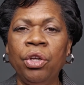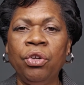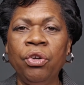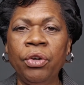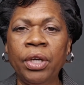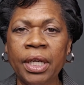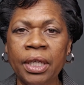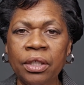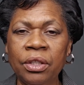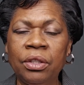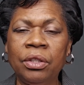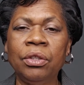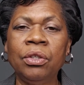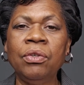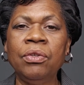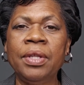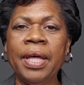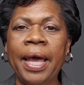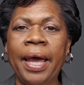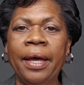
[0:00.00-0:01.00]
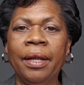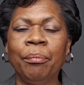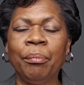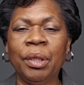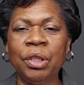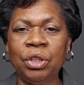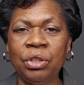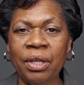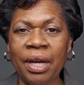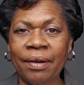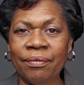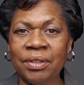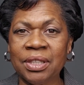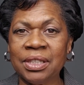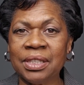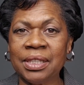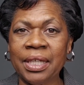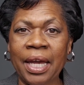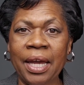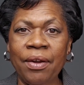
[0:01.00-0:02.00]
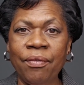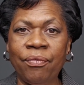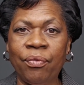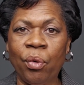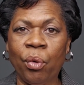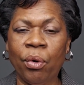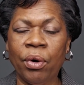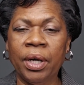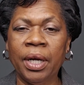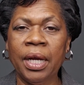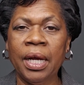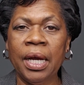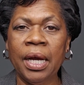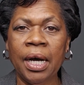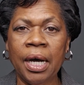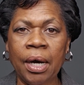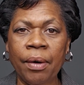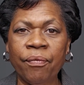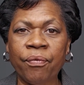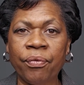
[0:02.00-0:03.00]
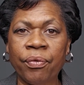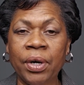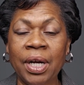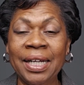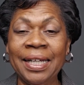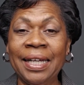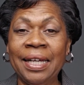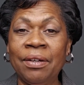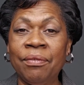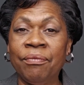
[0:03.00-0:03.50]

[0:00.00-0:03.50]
You can do that, but you have to save for it up front,